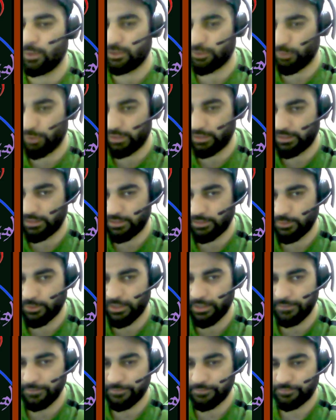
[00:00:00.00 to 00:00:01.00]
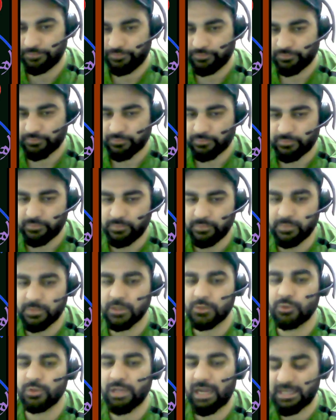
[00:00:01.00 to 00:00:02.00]
to it. Okay.
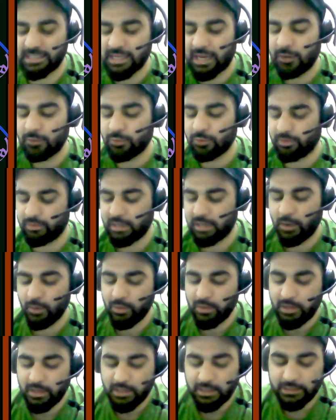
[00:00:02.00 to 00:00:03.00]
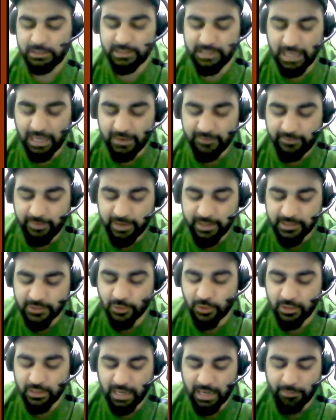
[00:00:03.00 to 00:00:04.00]
So that's how to, now this alpha is
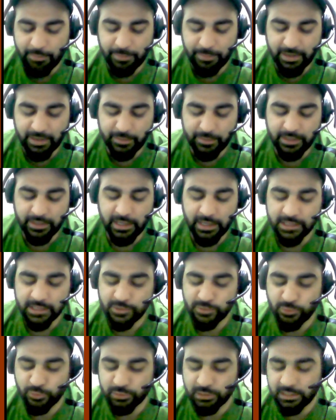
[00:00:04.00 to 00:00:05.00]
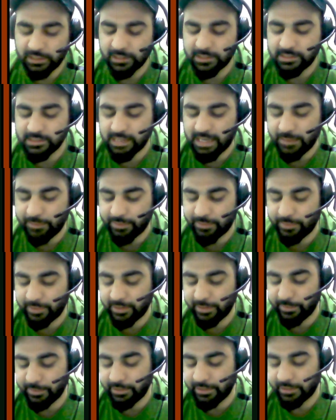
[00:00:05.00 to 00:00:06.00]
called a hyperparameter, as you know that this is
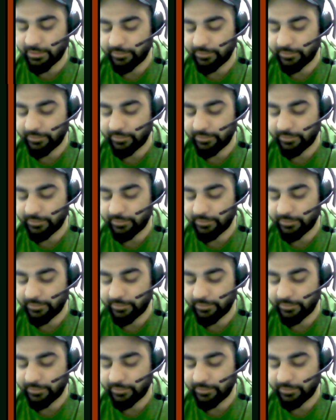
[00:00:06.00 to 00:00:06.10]
hyperparameter.